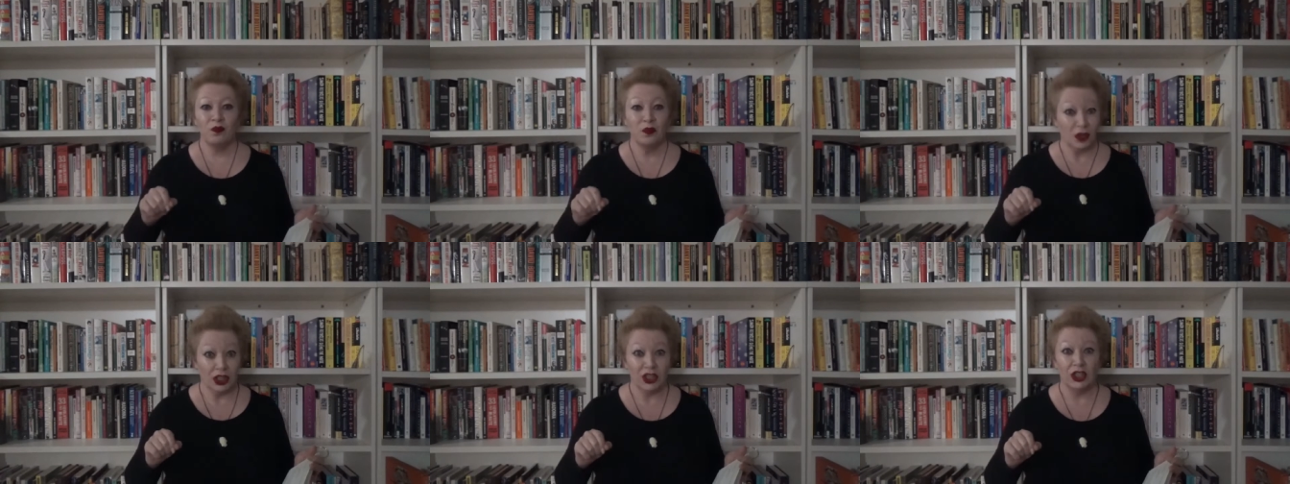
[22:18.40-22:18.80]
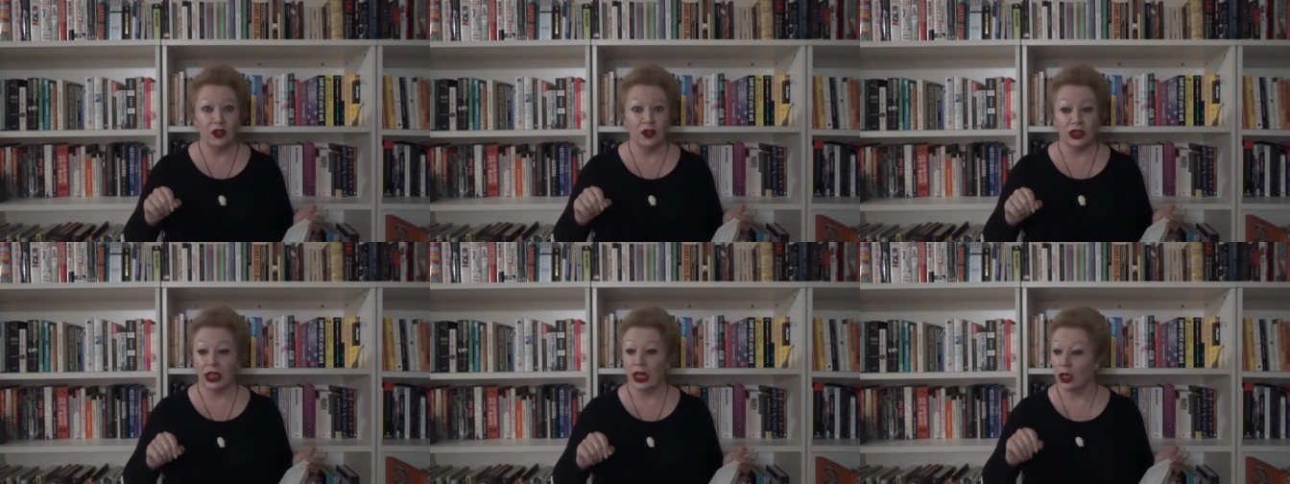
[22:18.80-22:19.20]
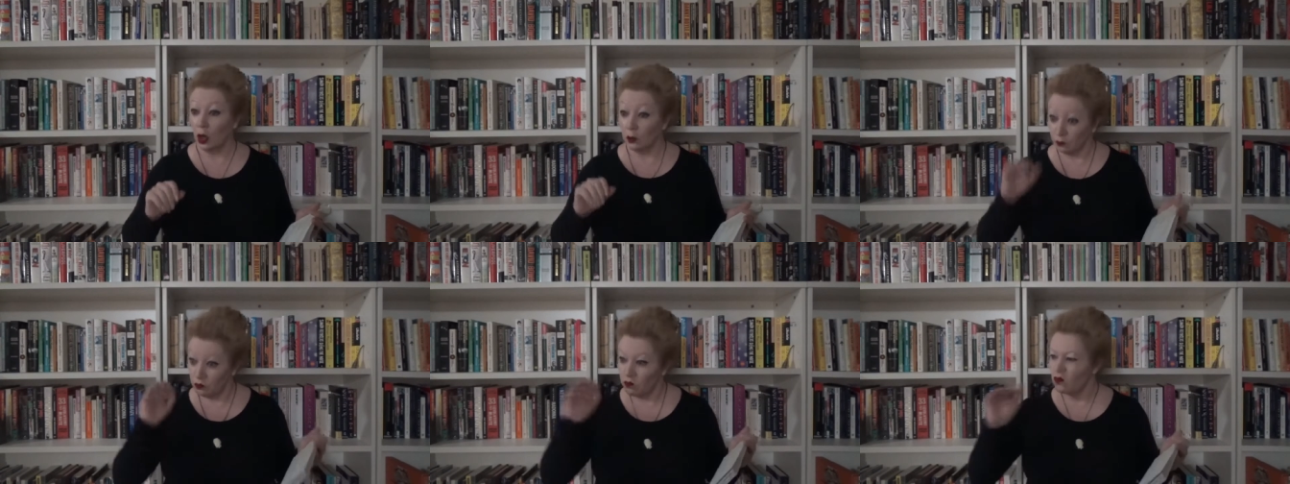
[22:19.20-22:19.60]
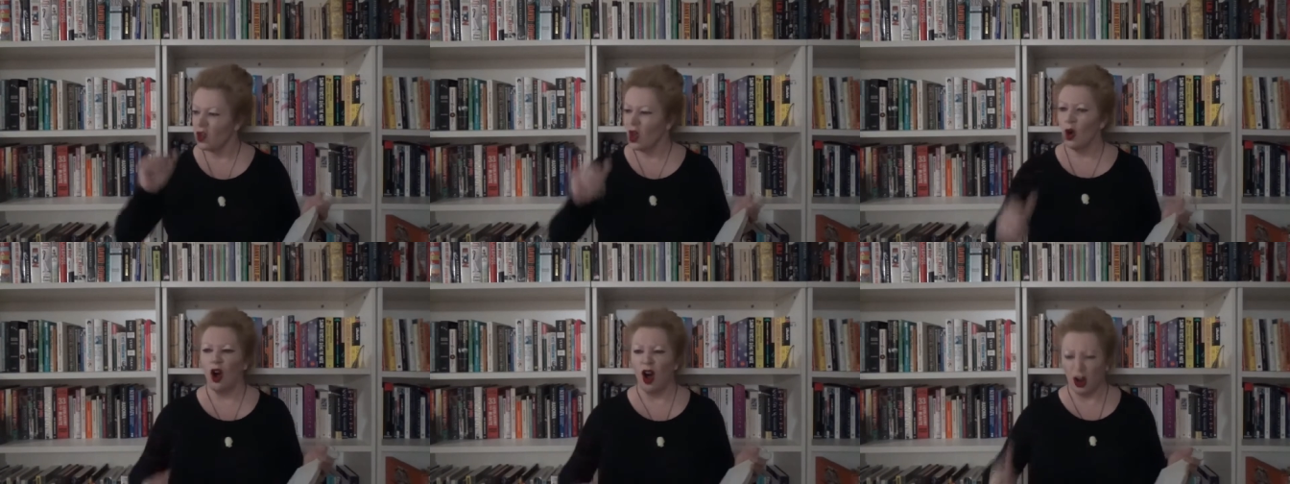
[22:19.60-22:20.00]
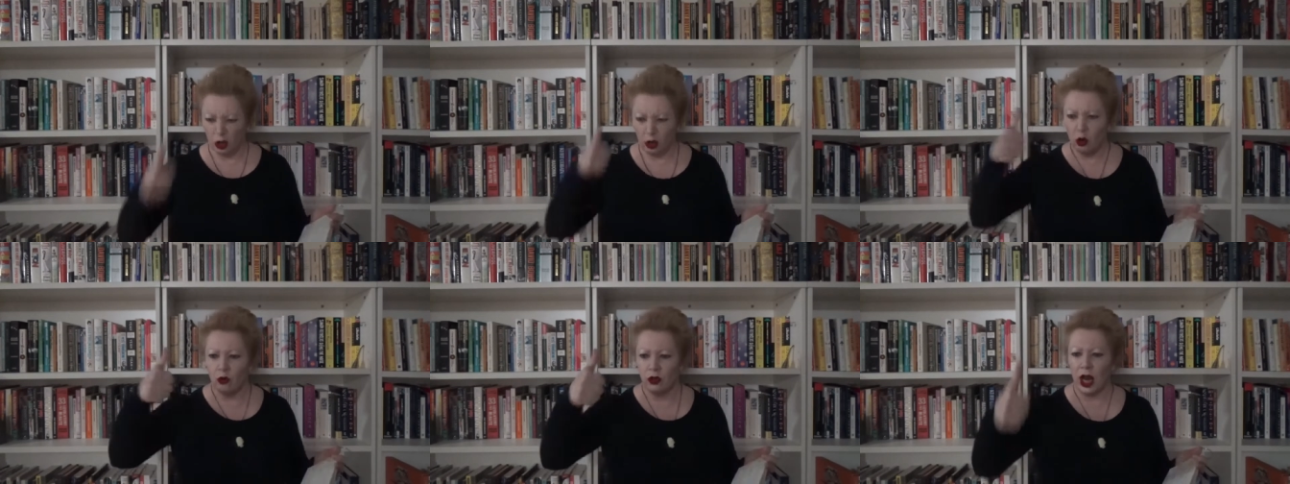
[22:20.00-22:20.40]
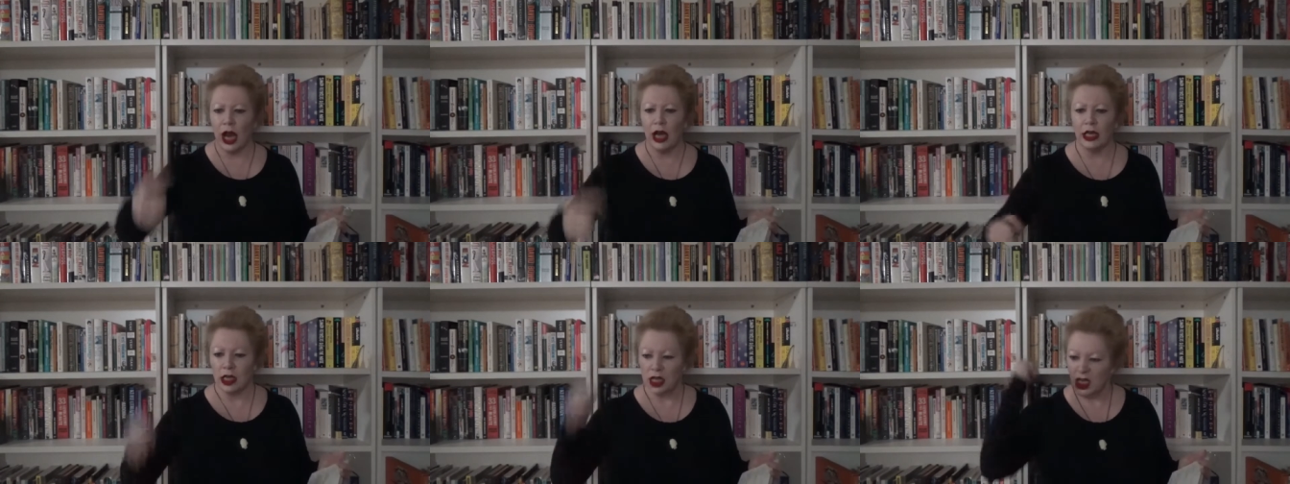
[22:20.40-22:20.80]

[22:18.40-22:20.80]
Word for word: Seriously, I go, oh, good day.